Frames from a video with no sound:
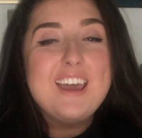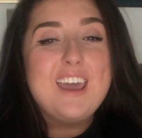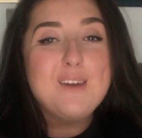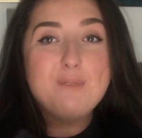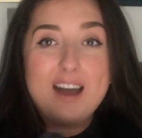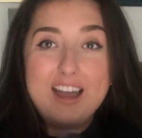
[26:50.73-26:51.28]

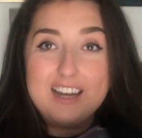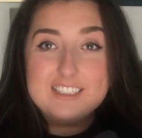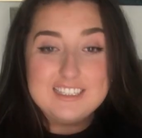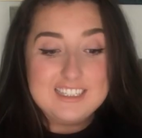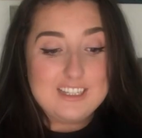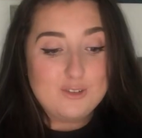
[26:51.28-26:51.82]
um, but I
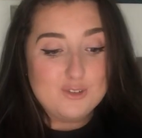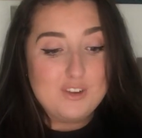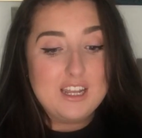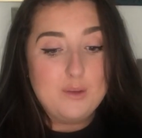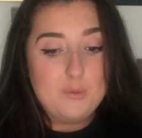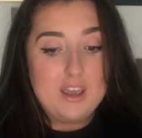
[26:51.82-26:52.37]
actually think that was
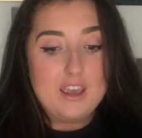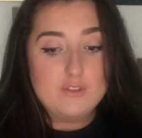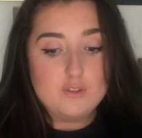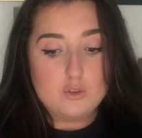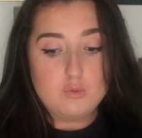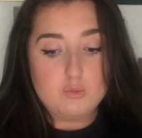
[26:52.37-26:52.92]
really
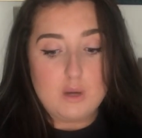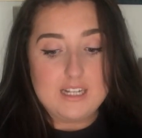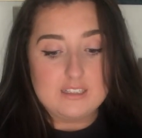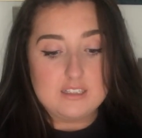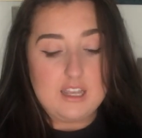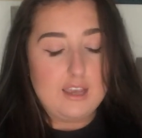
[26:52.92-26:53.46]
worth
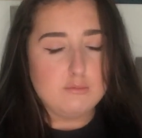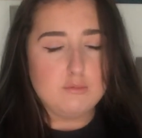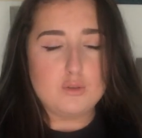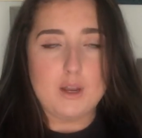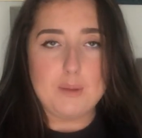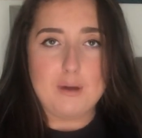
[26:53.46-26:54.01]
20, eh,
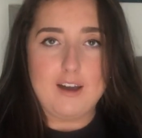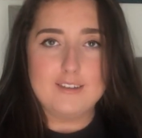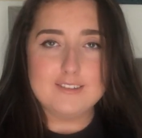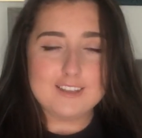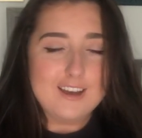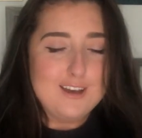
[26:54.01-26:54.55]
20
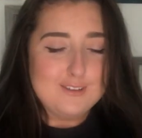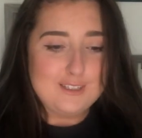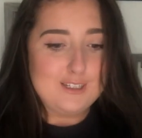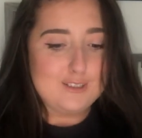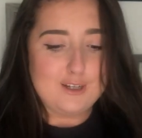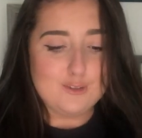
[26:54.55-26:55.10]
pounds I
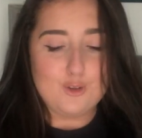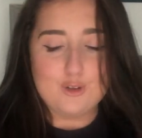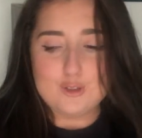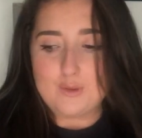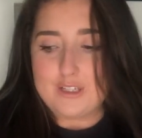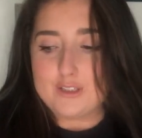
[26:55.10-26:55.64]
think I was
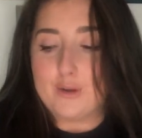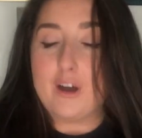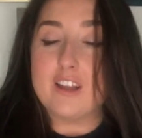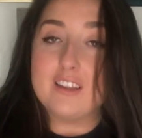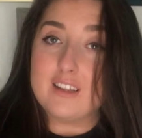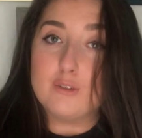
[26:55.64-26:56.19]
looking at 22
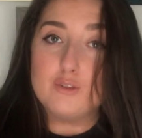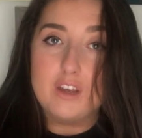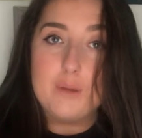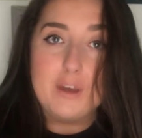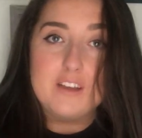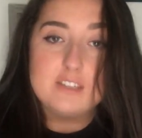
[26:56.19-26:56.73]
I think that was
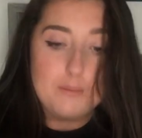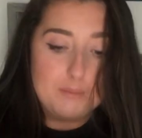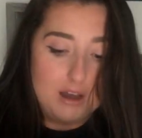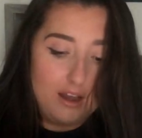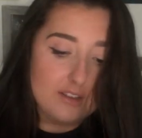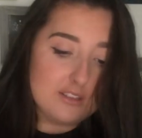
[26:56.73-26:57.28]
really worth 10
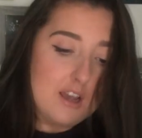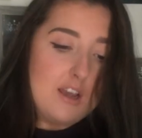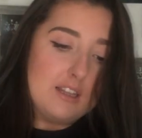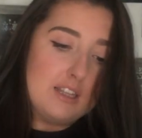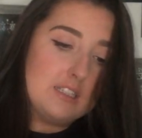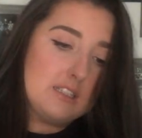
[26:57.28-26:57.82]
pounds
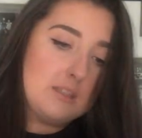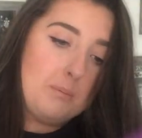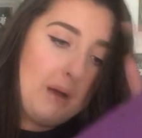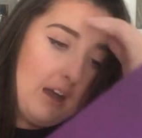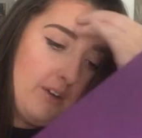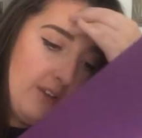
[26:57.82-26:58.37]
this is the
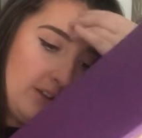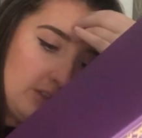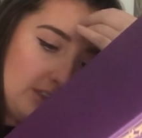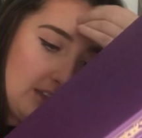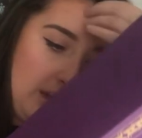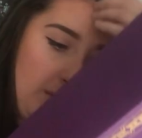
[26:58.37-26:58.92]
back of it does
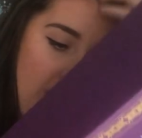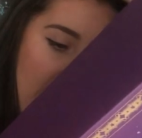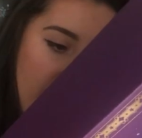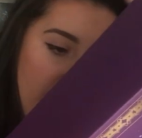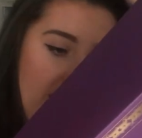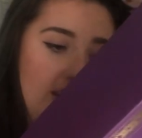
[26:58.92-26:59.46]
it tell you what
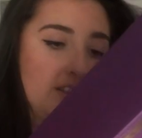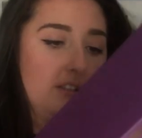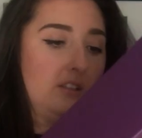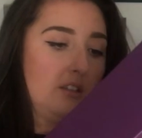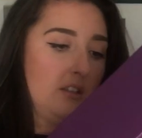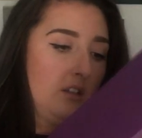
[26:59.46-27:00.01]
everything
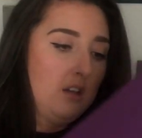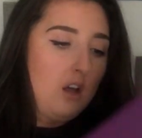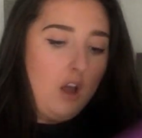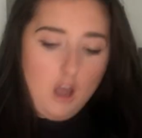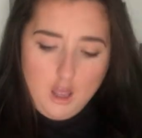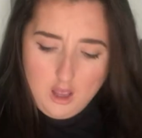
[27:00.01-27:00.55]
is
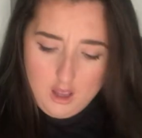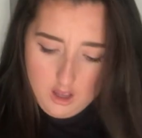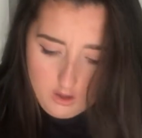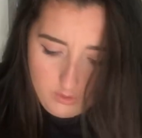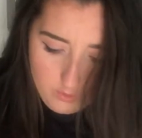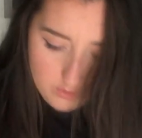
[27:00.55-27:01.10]

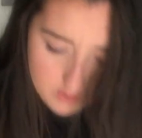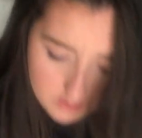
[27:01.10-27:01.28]
oh